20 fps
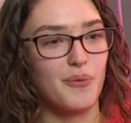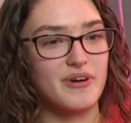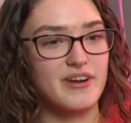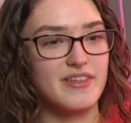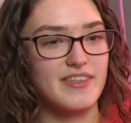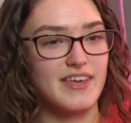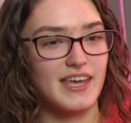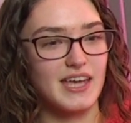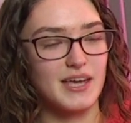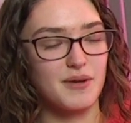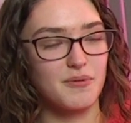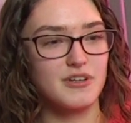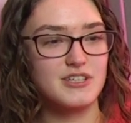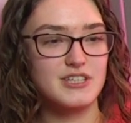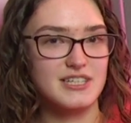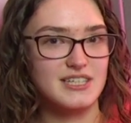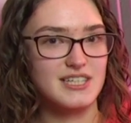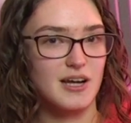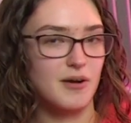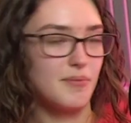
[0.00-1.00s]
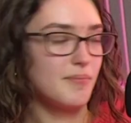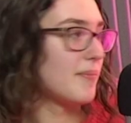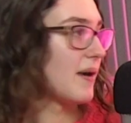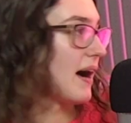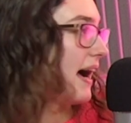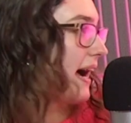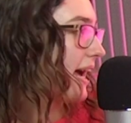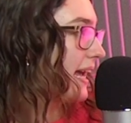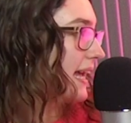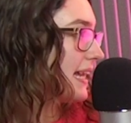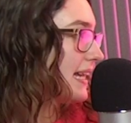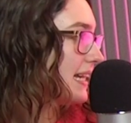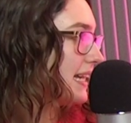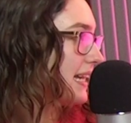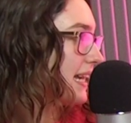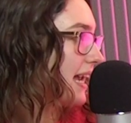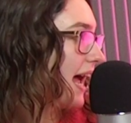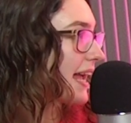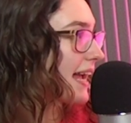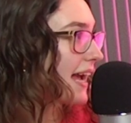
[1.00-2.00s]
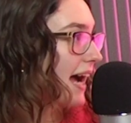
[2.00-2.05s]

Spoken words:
We're thinking we'll just combine. I